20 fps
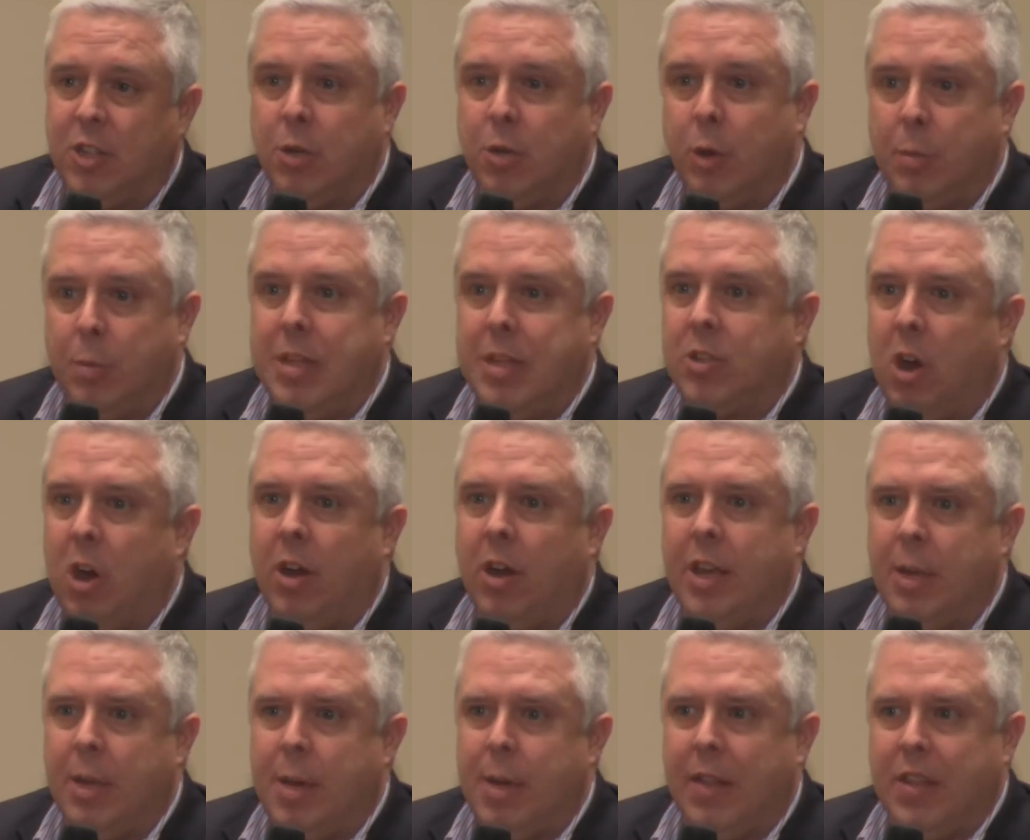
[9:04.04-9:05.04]
so you want to be
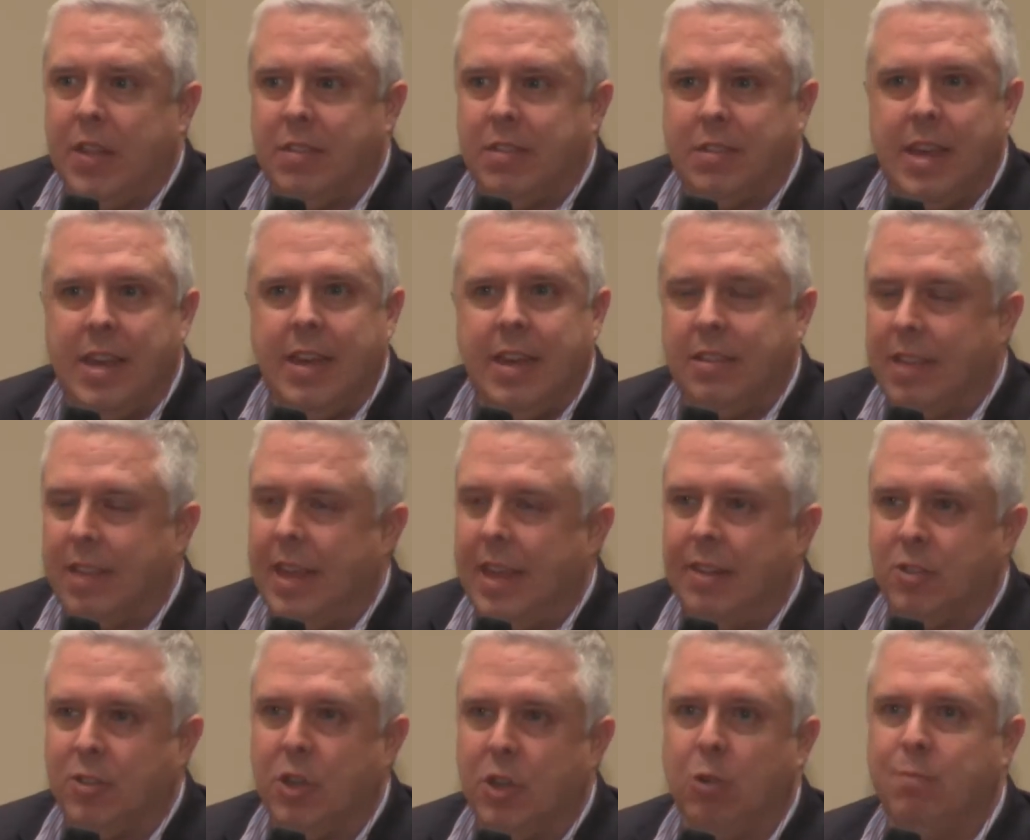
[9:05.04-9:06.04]
talking about these things.
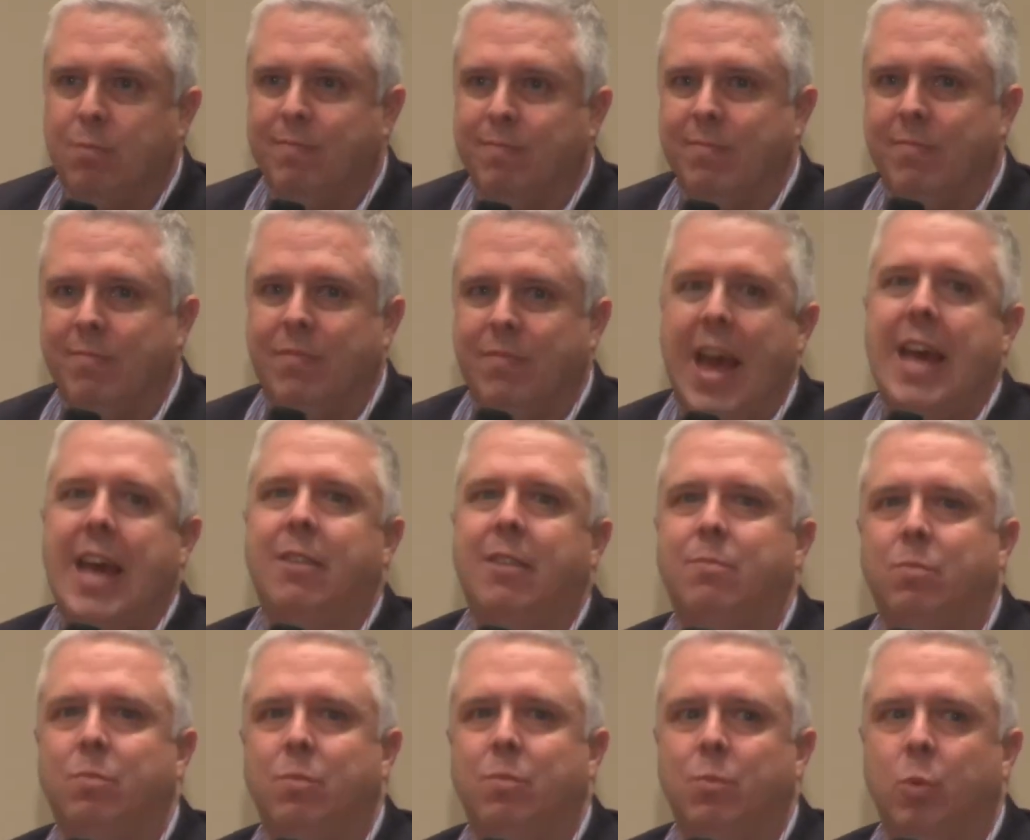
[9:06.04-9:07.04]
And so that
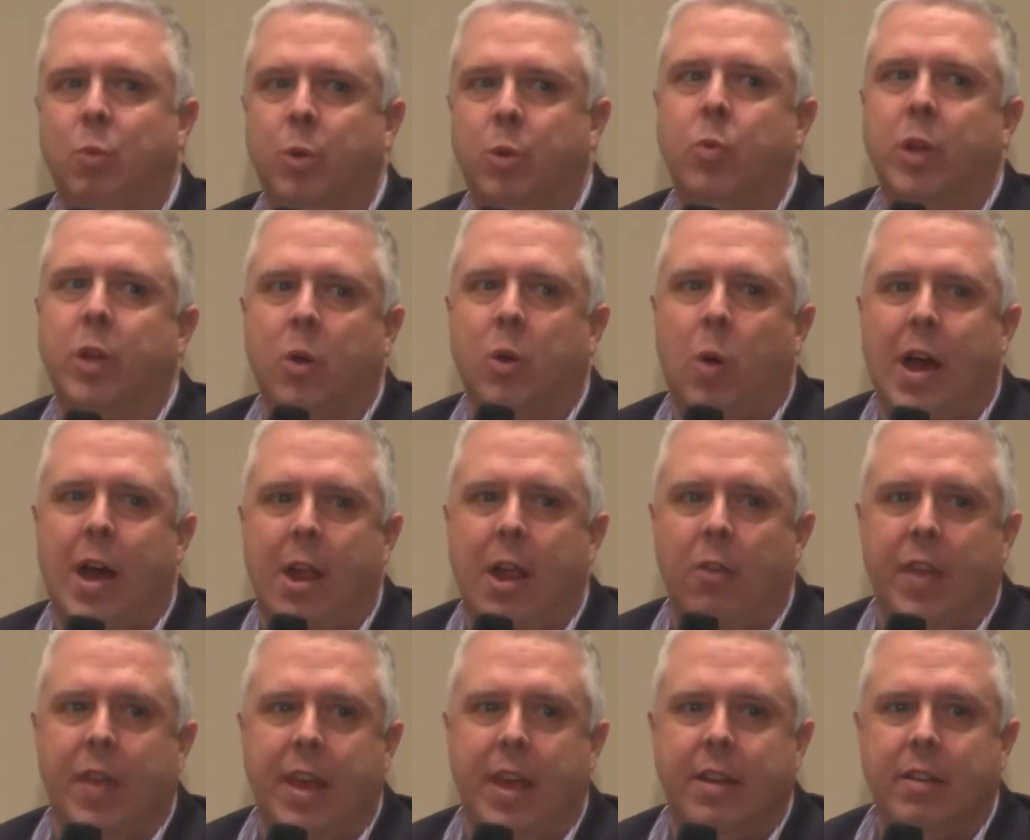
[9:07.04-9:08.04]
would
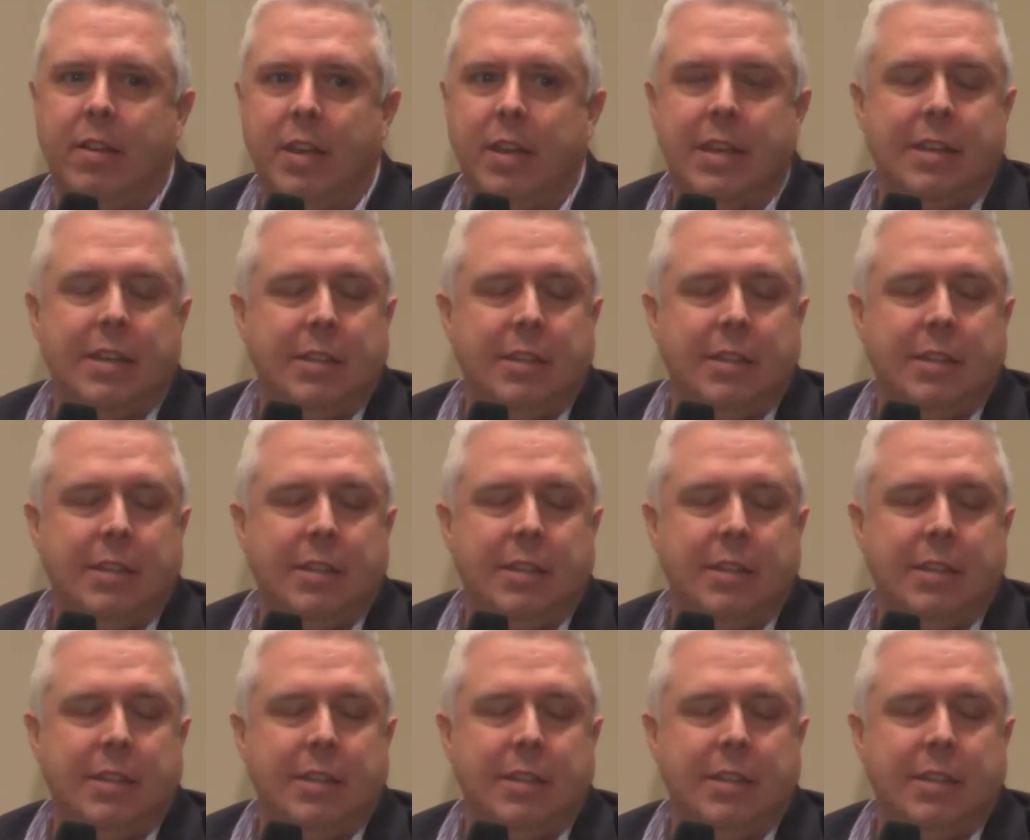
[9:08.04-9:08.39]
require then